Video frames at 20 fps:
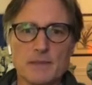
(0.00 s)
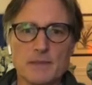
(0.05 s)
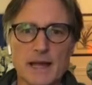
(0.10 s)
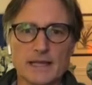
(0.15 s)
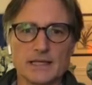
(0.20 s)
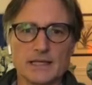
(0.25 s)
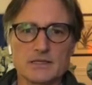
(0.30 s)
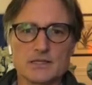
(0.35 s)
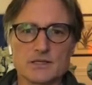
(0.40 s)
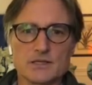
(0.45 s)

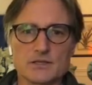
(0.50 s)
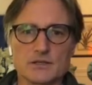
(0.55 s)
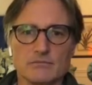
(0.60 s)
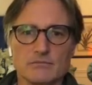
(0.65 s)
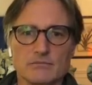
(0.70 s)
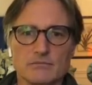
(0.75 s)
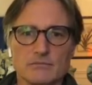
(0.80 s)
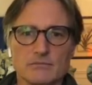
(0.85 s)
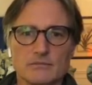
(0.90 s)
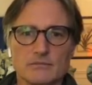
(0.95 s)
banking
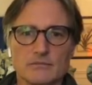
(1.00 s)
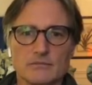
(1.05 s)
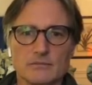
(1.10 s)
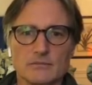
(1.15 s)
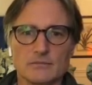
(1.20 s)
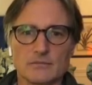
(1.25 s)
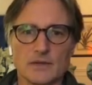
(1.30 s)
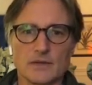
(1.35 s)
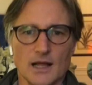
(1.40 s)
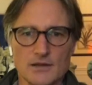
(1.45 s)
system.
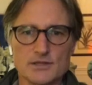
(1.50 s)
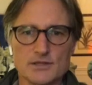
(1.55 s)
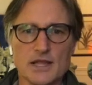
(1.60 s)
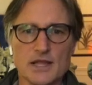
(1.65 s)
I'll